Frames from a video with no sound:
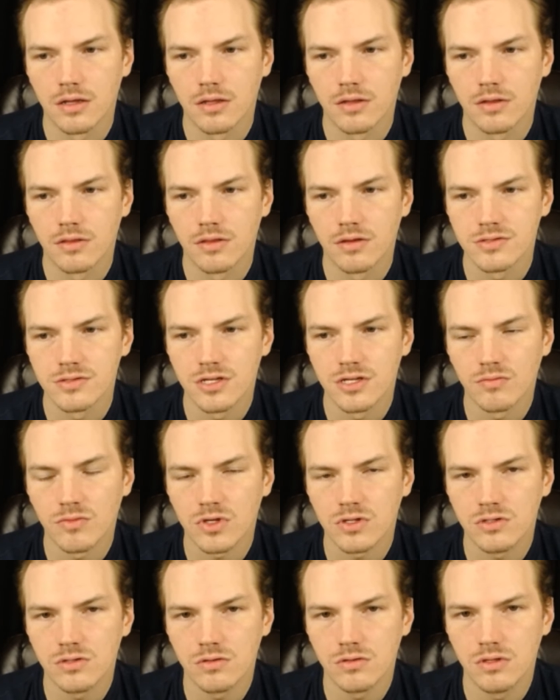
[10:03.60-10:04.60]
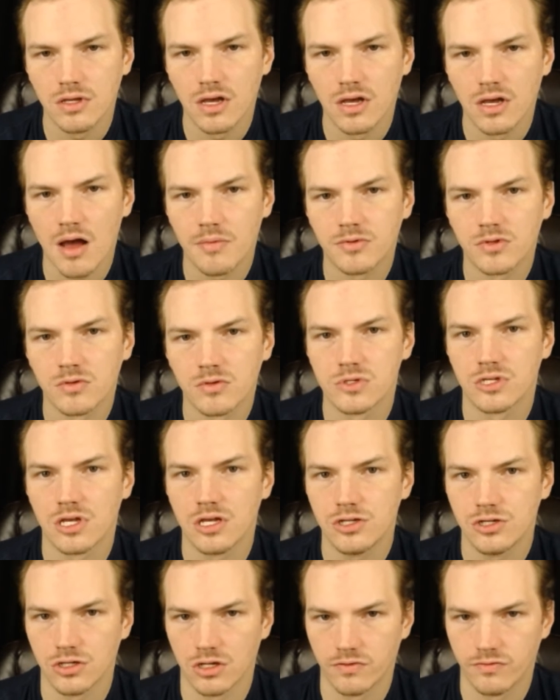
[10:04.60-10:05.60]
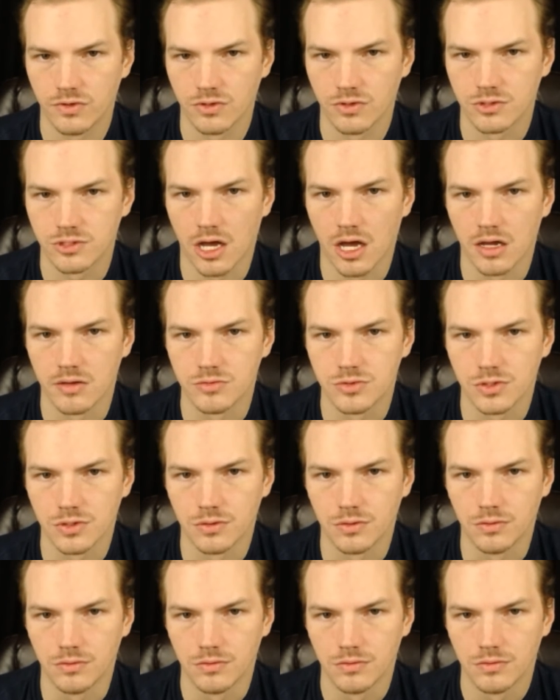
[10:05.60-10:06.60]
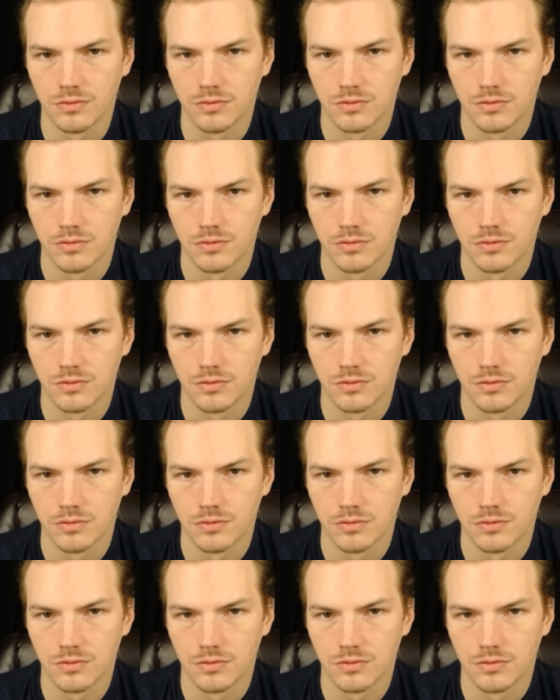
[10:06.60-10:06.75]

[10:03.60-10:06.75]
there's something to the optimization of your time too,